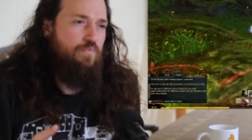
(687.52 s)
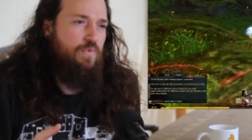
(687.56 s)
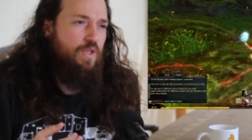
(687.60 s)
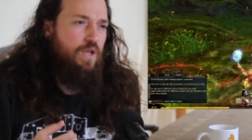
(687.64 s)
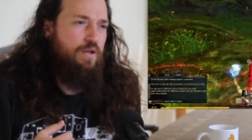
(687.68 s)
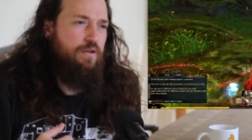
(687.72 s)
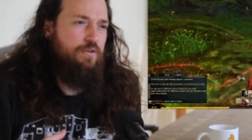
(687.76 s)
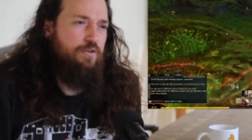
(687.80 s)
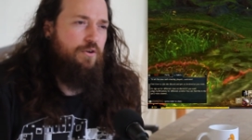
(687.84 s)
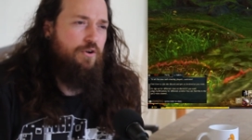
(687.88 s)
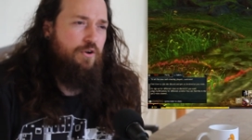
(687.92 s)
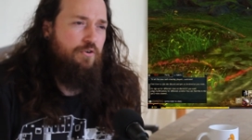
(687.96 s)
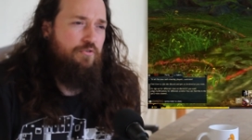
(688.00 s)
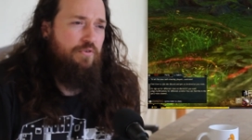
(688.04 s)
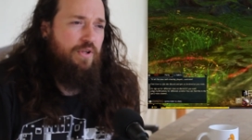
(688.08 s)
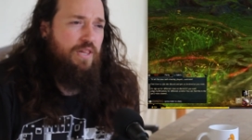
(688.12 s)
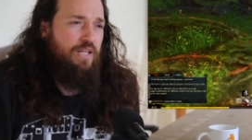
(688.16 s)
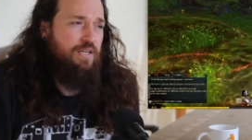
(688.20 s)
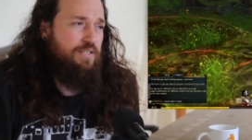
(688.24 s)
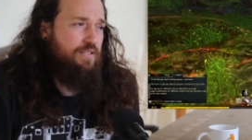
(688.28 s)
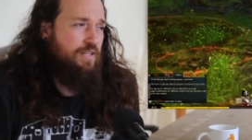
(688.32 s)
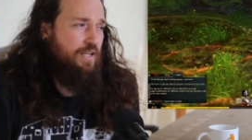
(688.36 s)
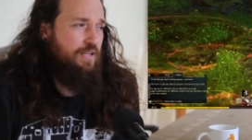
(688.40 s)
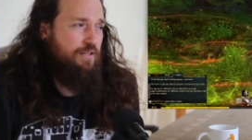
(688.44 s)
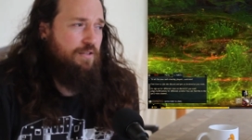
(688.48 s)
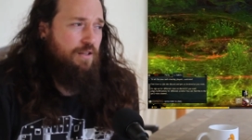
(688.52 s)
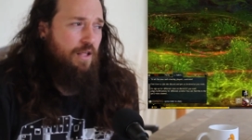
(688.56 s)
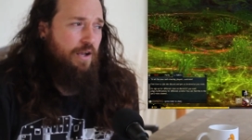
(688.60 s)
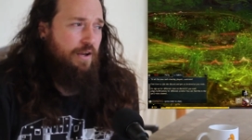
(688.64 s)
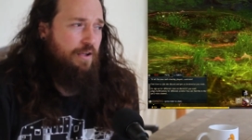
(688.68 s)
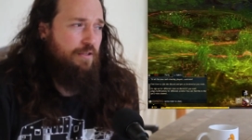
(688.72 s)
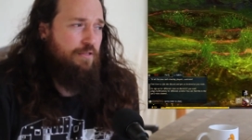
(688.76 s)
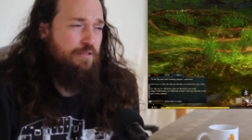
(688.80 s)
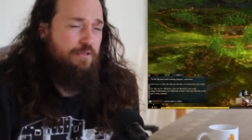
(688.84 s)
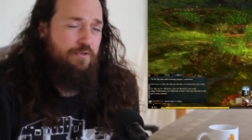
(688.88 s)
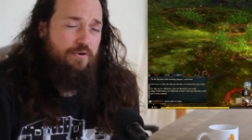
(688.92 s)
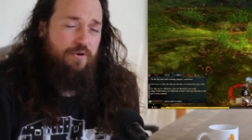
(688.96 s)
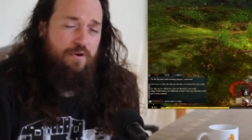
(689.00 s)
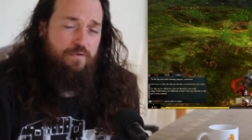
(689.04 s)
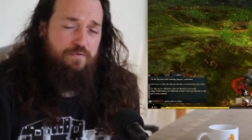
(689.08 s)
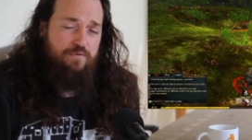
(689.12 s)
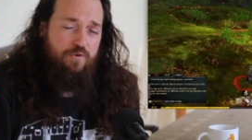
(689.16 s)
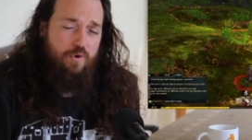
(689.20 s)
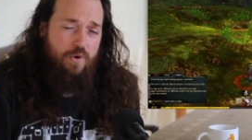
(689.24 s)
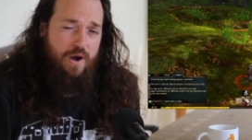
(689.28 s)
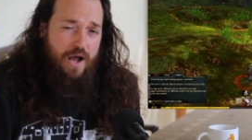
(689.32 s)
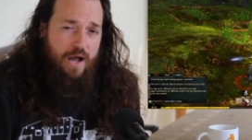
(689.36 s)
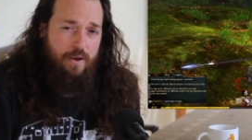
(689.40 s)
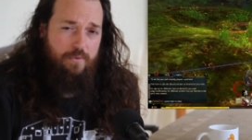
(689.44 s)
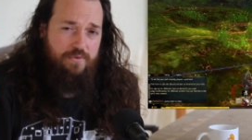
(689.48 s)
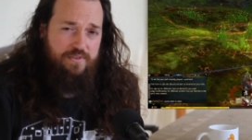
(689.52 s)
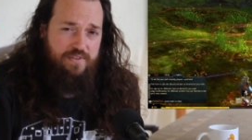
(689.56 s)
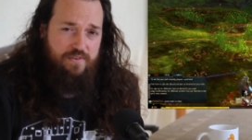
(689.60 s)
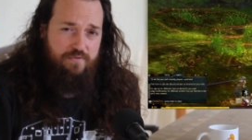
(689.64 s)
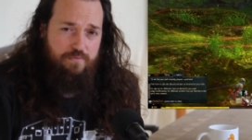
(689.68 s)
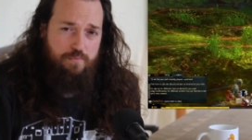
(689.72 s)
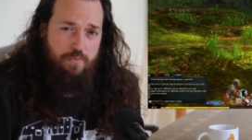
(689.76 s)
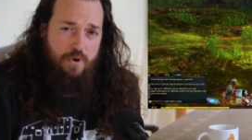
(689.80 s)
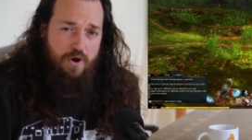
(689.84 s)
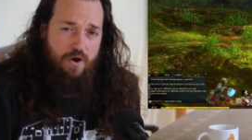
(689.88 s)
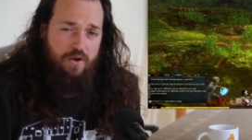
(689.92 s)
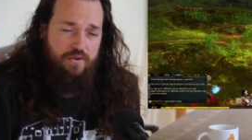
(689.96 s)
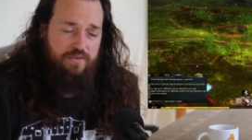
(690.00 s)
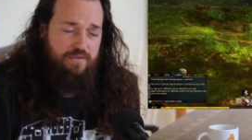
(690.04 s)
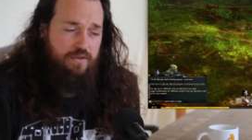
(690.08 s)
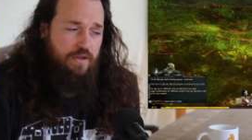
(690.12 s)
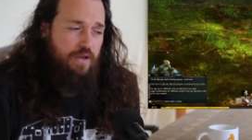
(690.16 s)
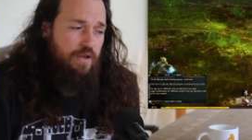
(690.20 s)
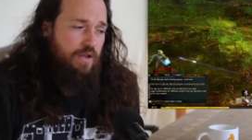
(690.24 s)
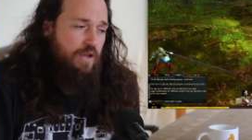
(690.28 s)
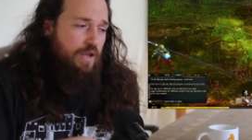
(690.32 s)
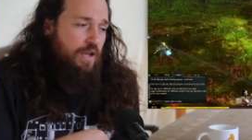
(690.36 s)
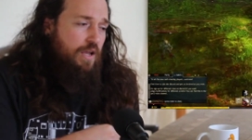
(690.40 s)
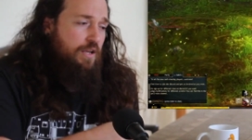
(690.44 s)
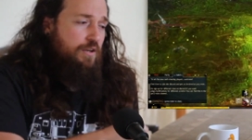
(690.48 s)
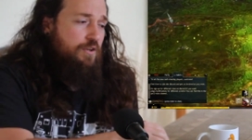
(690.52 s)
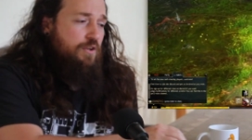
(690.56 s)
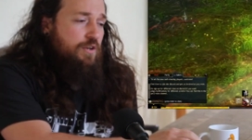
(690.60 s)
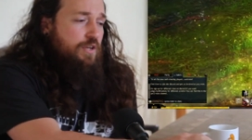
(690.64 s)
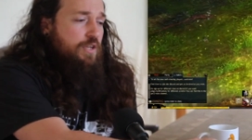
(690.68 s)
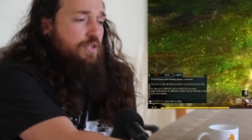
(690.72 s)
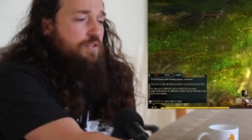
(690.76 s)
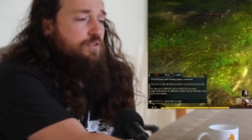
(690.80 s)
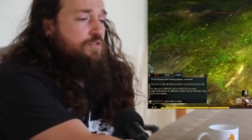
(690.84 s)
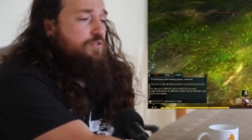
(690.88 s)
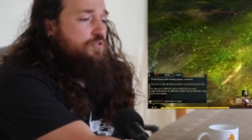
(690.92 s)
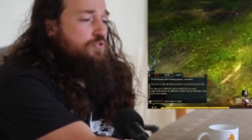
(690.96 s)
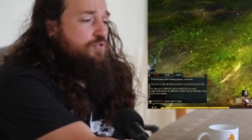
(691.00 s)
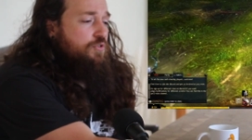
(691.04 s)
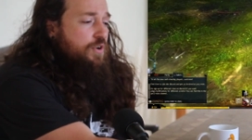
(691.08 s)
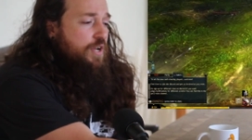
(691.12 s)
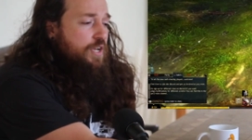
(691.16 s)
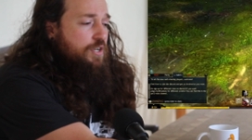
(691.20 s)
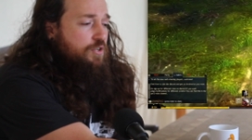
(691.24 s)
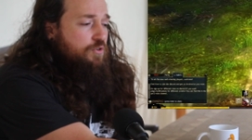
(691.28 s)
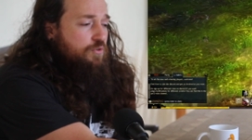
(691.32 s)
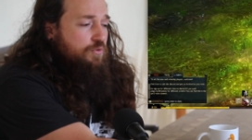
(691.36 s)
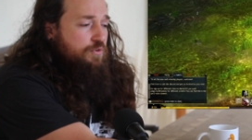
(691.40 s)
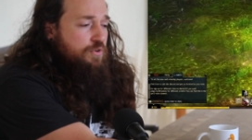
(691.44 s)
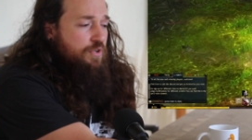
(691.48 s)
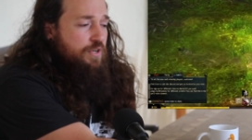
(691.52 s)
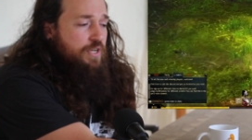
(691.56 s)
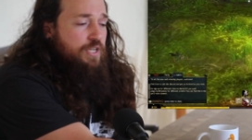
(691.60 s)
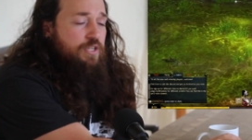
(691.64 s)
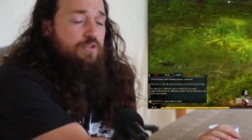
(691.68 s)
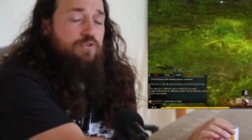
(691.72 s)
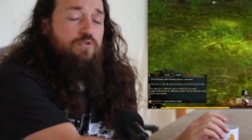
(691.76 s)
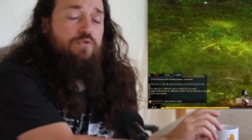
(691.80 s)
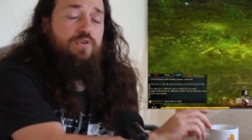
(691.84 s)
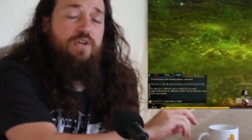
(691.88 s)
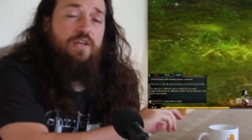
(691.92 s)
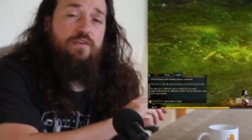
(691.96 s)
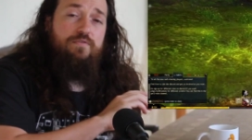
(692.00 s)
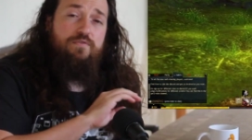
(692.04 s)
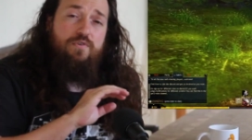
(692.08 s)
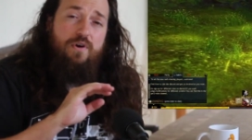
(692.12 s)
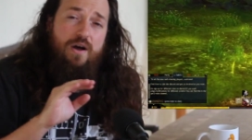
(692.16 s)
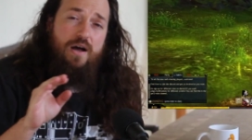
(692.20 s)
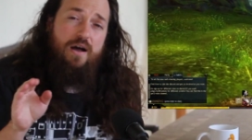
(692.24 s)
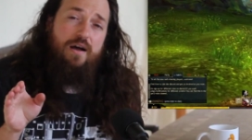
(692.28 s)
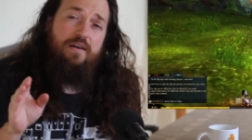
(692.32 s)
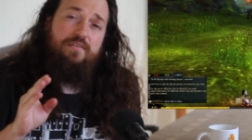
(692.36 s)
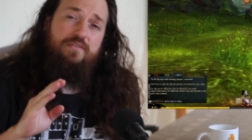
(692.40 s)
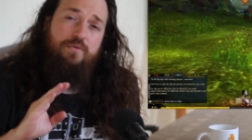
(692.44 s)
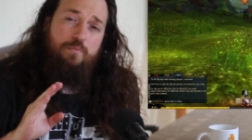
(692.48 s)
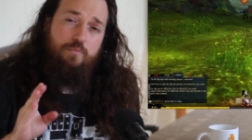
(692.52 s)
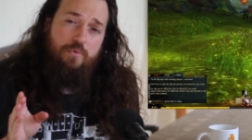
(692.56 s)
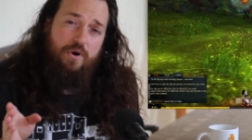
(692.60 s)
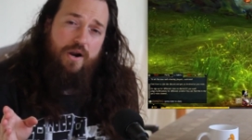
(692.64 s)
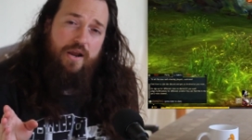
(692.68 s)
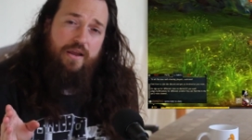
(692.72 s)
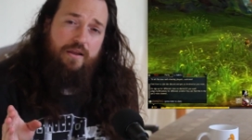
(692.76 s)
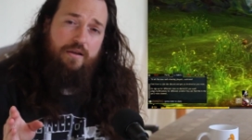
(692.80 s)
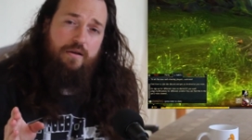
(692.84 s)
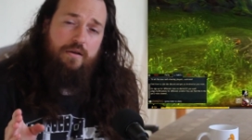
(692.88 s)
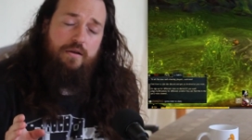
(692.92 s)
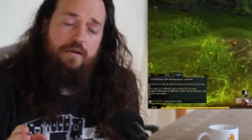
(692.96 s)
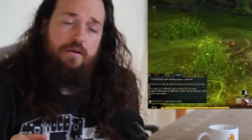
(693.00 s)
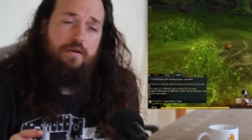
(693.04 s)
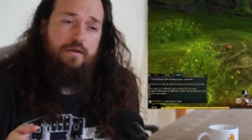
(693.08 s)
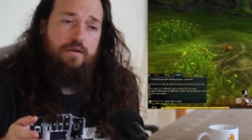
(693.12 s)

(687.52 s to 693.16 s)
You don't realize that like three or four hours have passed and you need to stretch, or you need to give your eyes a break.